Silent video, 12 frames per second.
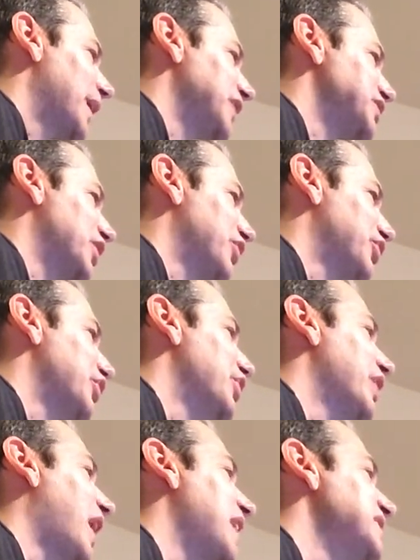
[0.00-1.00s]
that's a
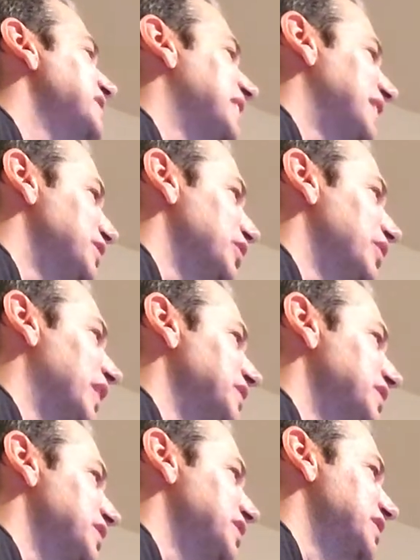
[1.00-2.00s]
third eye center.
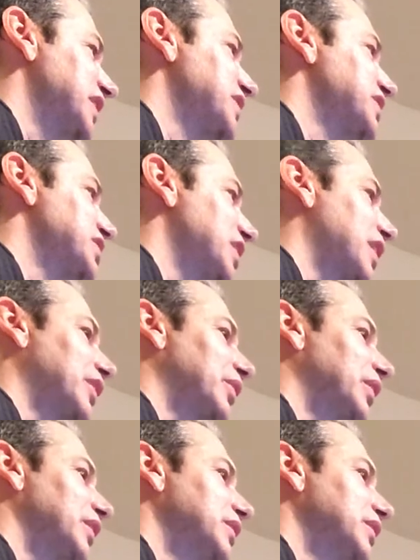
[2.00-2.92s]
That's the sixth chakra.